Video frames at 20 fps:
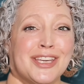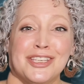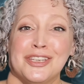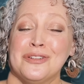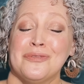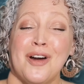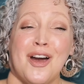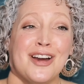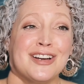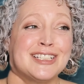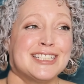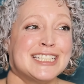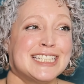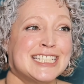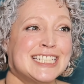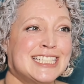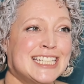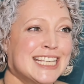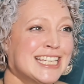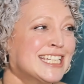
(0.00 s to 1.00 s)
You are
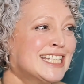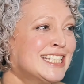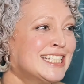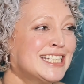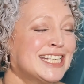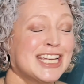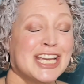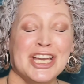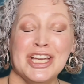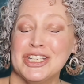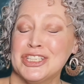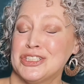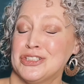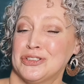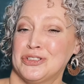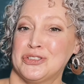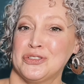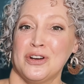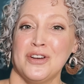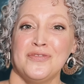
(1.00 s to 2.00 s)
singing your
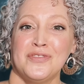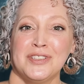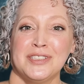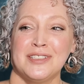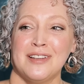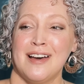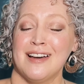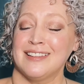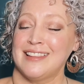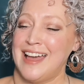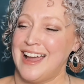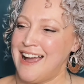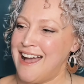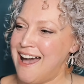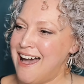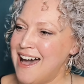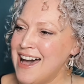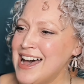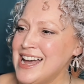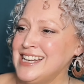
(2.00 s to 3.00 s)
joyful song like,
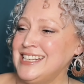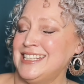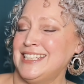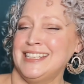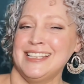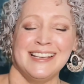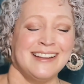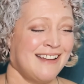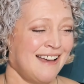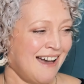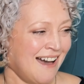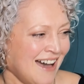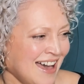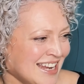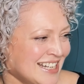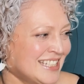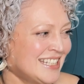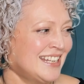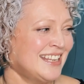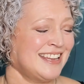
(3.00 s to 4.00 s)
I did it,
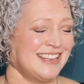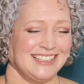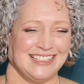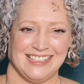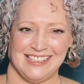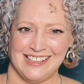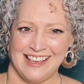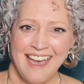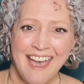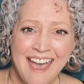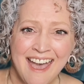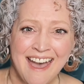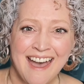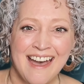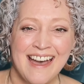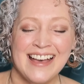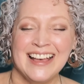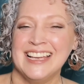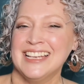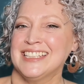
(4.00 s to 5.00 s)
yeah.
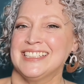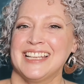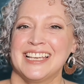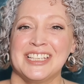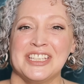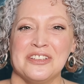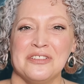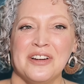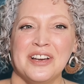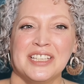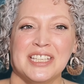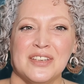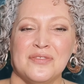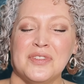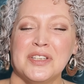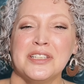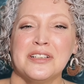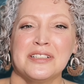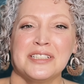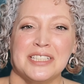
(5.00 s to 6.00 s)
Like you are
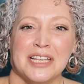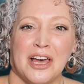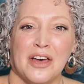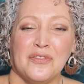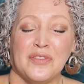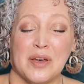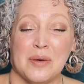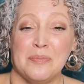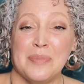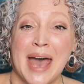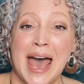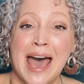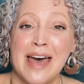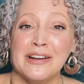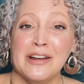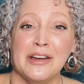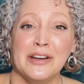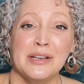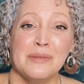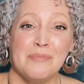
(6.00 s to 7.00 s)
giving yourself a pat
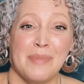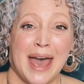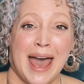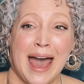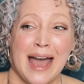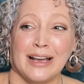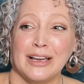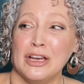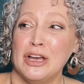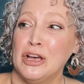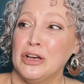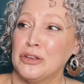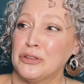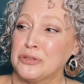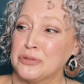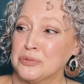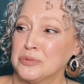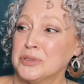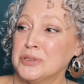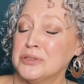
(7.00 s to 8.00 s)
on the back
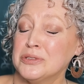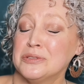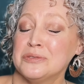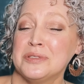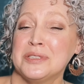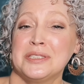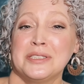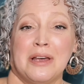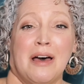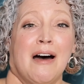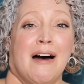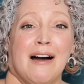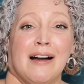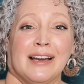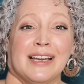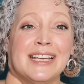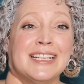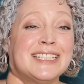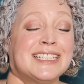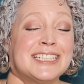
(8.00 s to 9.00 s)
through song.
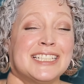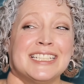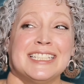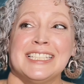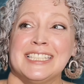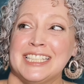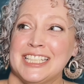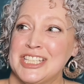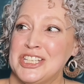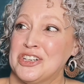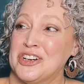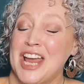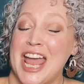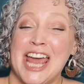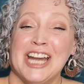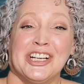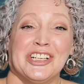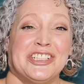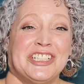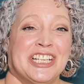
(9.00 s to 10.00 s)
It's just like your
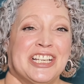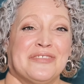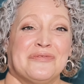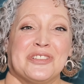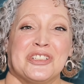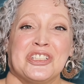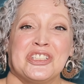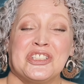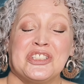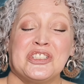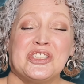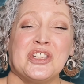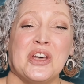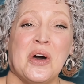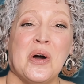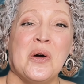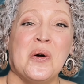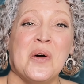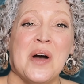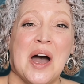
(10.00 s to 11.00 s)
energy was
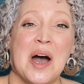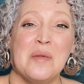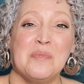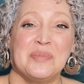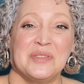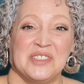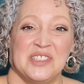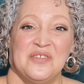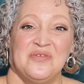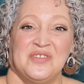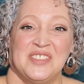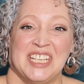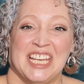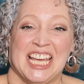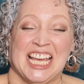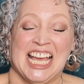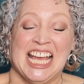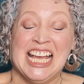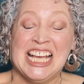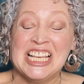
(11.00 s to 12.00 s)
so
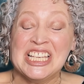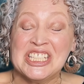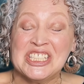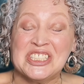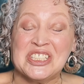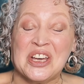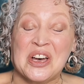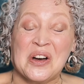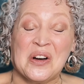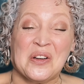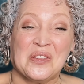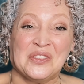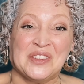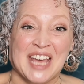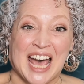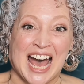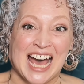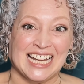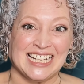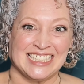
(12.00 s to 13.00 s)
uplifting. So
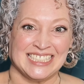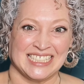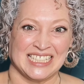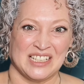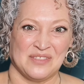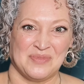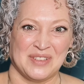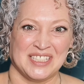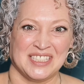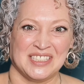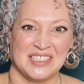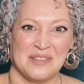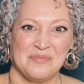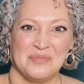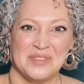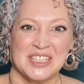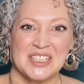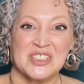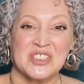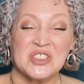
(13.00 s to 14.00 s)
that is going to be
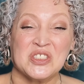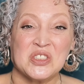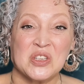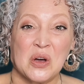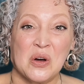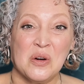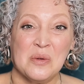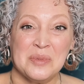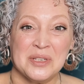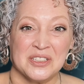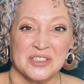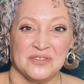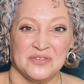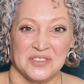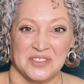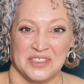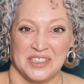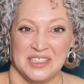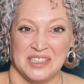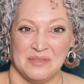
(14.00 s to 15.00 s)
something so
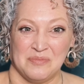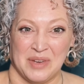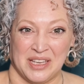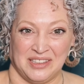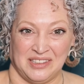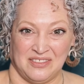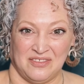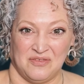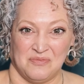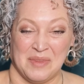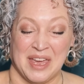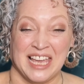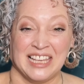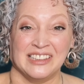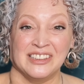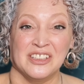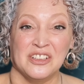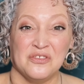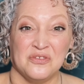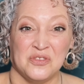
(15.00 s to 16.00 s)
beautiful in the month of May.
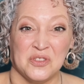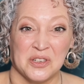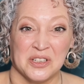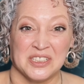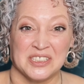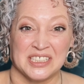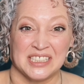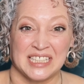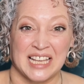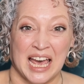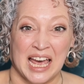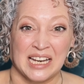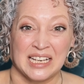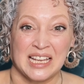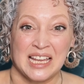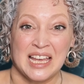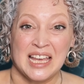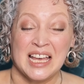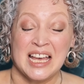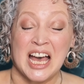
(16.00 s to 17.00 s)
Look forward to that
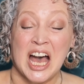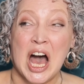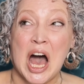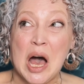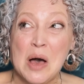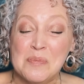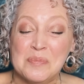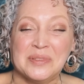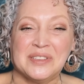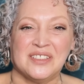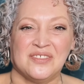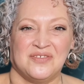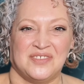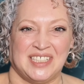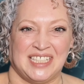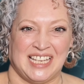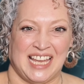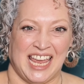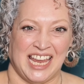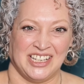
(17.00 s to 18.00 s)

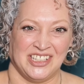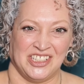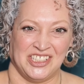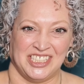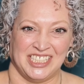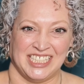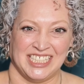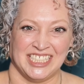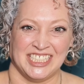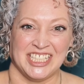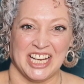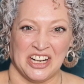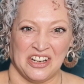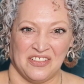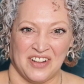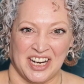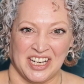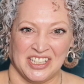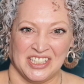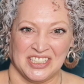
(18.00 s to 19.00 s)
uplifting energy
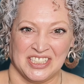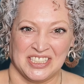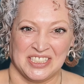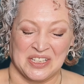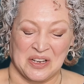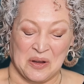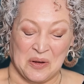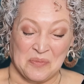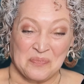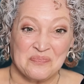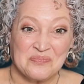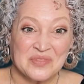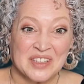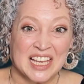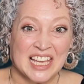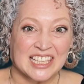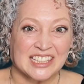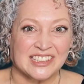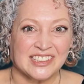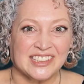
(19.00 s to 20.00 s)
generators. So
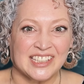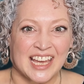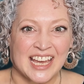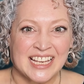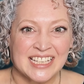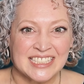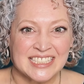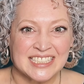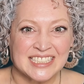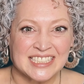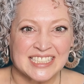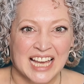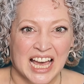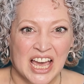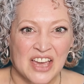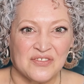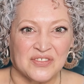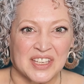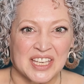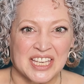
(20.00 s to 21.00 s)
let's
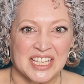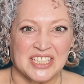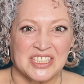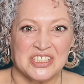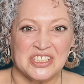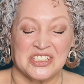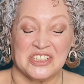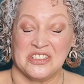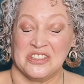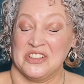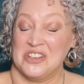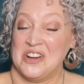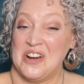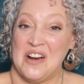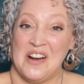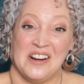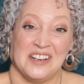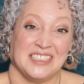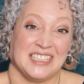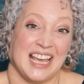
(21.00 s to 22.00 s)
dive into your
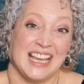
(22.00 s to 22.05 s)
cards.